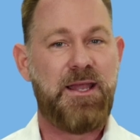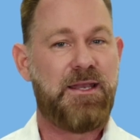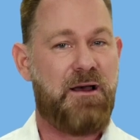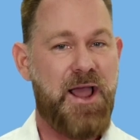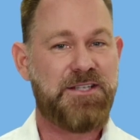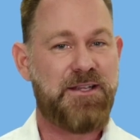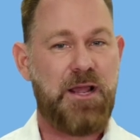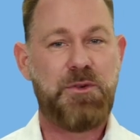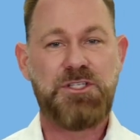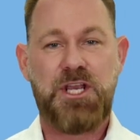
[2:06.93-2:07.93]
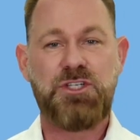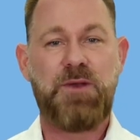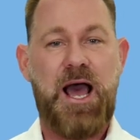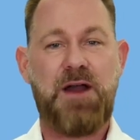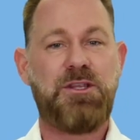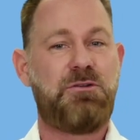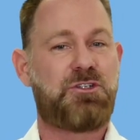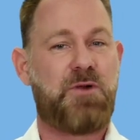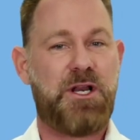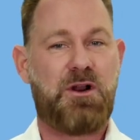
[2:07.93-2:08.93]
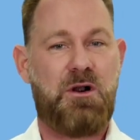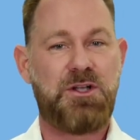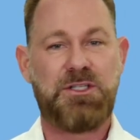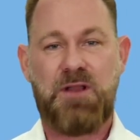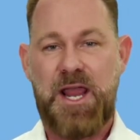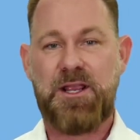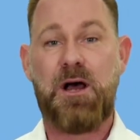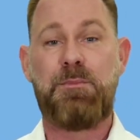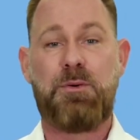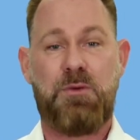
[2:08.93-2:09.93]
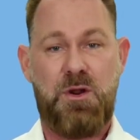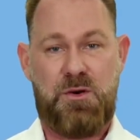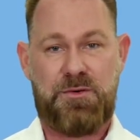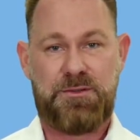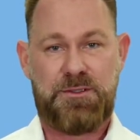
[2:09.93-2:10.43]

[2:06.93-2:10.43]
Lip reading: Now, I said I would teach you how to use credit cards like a pro.